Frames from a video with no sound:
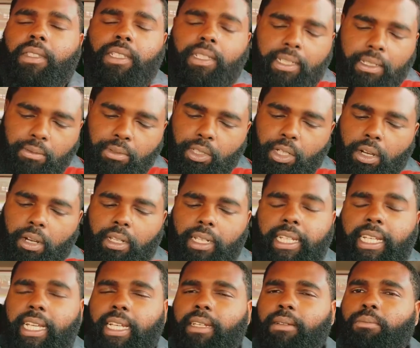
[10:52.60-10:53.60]
It was
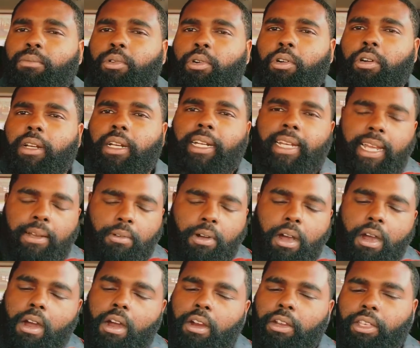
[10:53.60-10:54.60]
early in the morning. They were
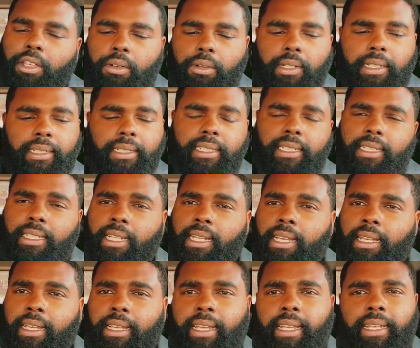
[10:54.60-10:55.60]
arguing.
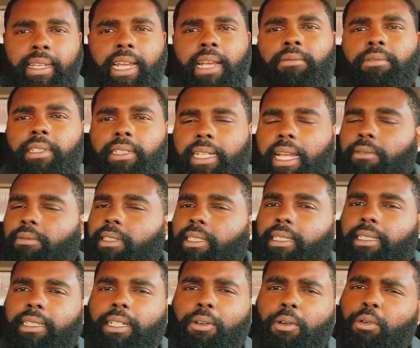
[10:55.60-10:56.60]
They was, they was,
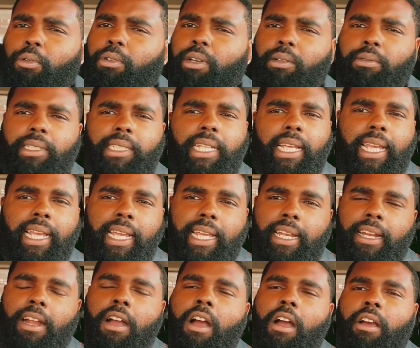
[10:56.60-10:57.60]
oh, it was a
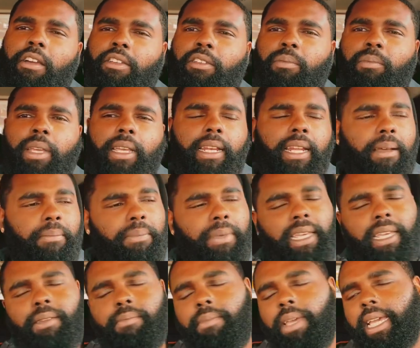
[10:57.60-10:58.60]
heated argument. I
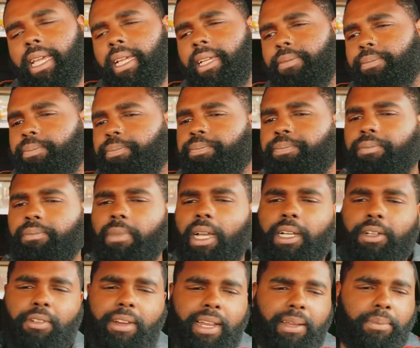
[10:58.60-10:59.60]
mean, man, my
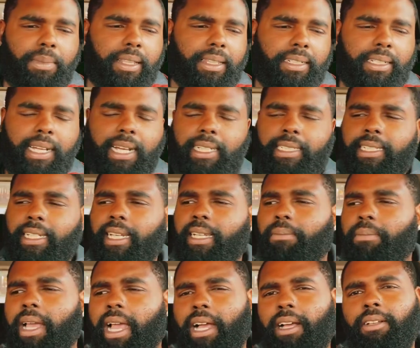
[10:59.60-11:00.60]
grandmother cussing
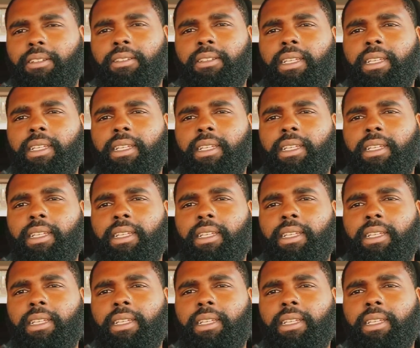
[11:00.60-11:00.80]
him out.